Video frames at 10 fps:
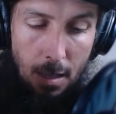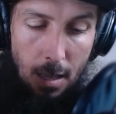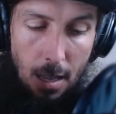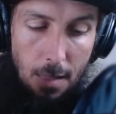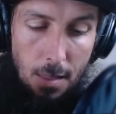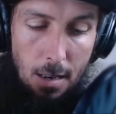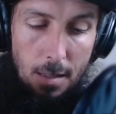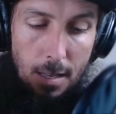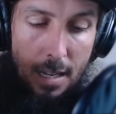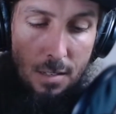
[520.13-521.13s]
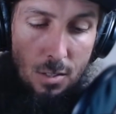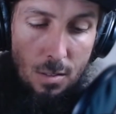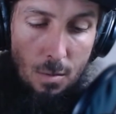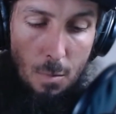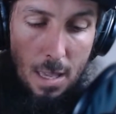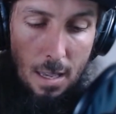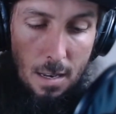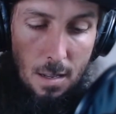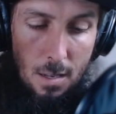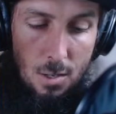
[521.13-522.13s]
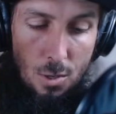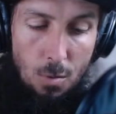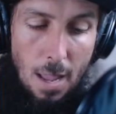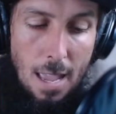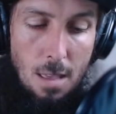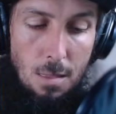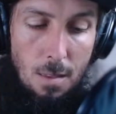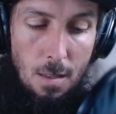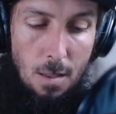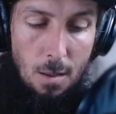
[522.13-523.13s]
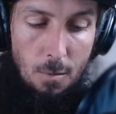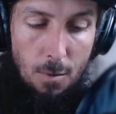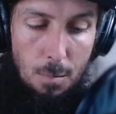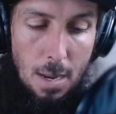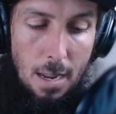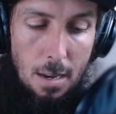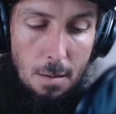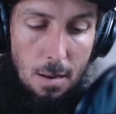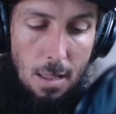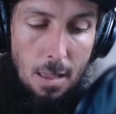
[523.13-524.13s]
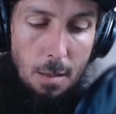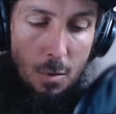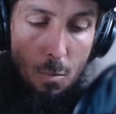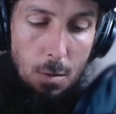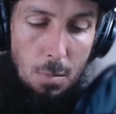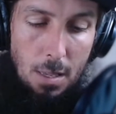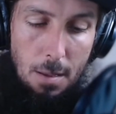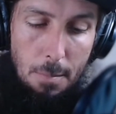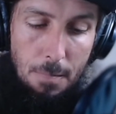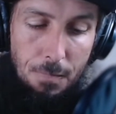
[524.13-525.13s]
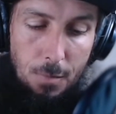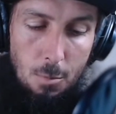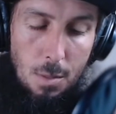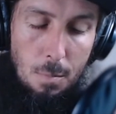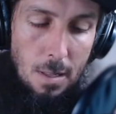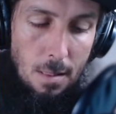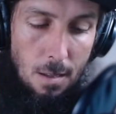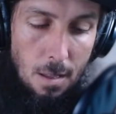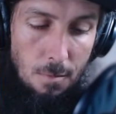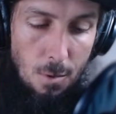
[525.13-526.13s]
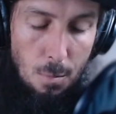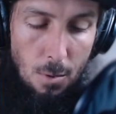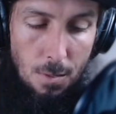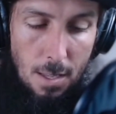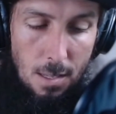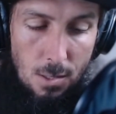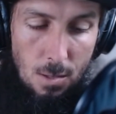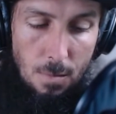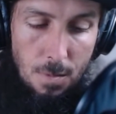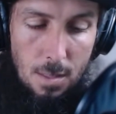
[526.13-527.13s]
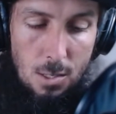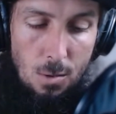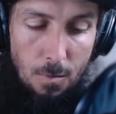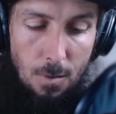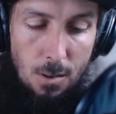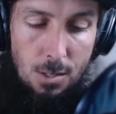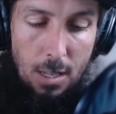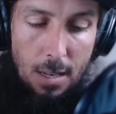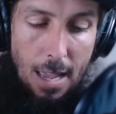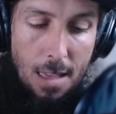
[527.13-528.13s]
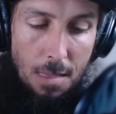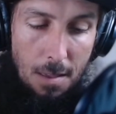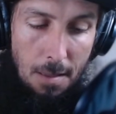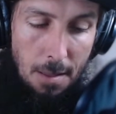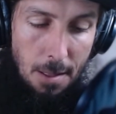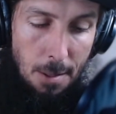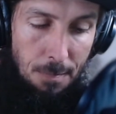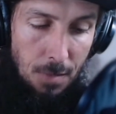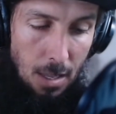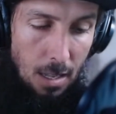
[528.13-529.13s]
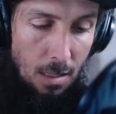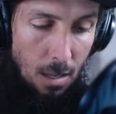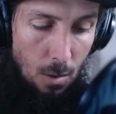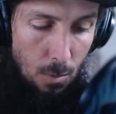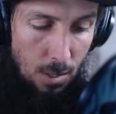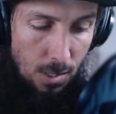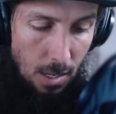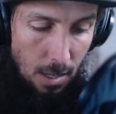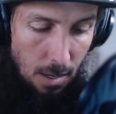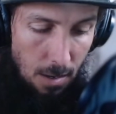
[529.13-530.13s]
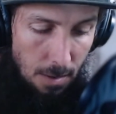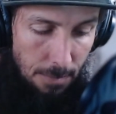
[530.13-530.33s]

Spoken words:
And then the next weekend on June 8th from 9 a.m. to 1 p.m. with a potluck after both days. So the June 1st and 8th in the Kona side.